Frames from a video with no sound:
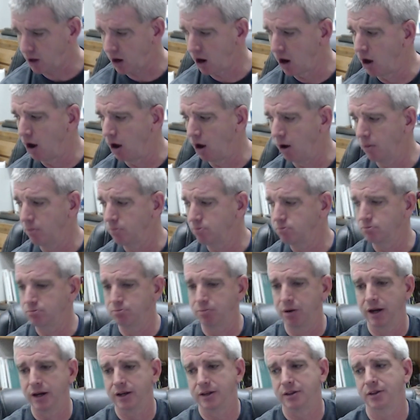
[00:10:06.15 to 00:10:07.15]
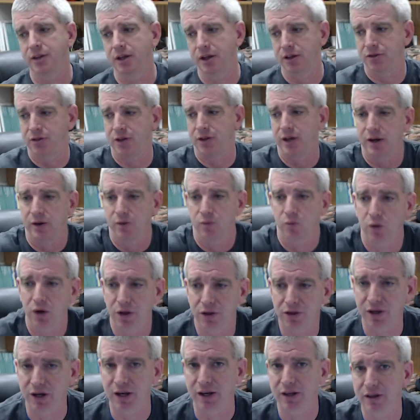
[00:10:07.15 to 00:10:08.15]
But the thing
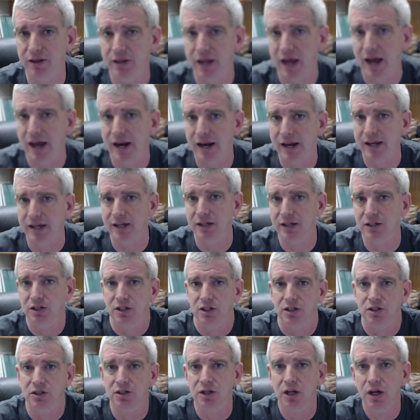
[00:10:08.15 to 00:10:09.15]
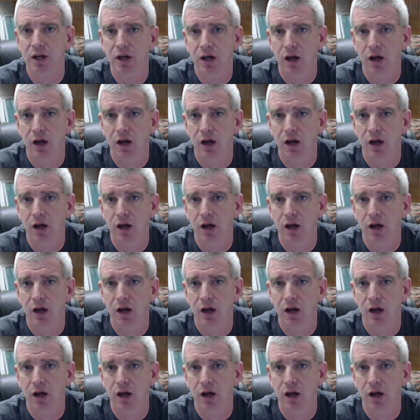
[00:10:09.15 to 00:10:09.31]
with it that is